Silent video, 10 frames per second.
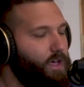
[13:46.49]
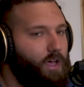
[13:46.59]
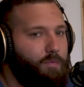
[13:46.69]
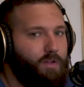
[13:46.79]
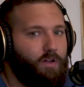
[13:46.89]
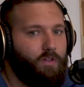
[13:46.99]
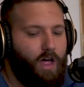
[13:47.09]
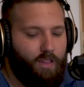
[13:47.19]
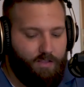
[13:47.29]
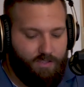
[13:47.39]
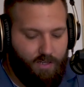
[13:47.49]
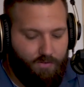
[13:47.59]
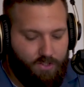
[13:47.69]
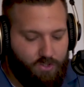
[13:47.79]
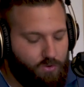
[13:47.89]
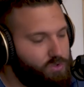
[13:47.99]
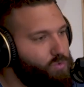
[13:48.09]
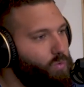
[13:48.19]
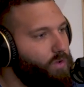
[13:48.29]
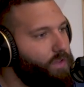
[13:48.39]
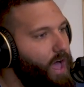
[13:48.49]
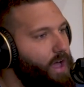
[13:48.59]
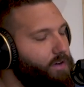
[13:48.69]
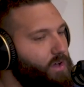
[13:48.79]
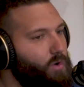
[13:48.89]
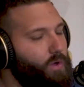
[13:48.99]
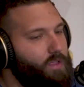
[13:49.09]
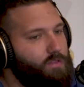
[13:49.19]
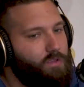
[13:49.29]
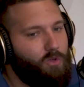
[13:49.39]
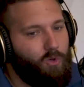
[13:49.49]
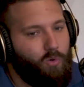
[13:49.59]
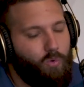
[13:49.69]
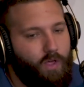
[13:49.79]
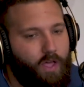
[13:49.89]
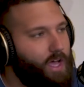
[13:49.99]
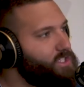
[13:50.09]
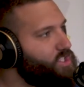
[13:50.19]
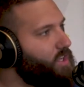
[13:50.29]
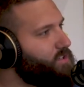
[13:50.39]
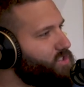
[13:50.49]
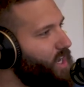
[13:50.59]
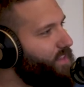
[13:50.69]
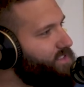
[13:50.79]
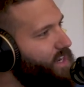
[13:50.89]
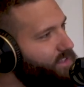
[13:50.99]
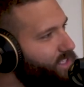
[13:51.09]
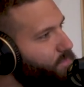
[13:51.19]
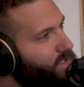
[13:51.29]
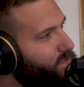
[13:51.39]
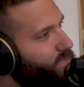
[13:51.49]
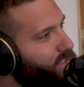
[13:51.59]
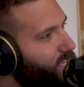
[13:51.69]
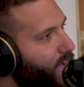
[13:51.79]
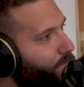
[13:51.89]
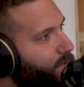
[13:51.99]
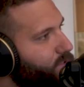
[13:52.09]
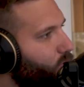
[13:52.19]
A lot of these individuals will not go into shelters, right? That's kind of the stigmatism vets have because we're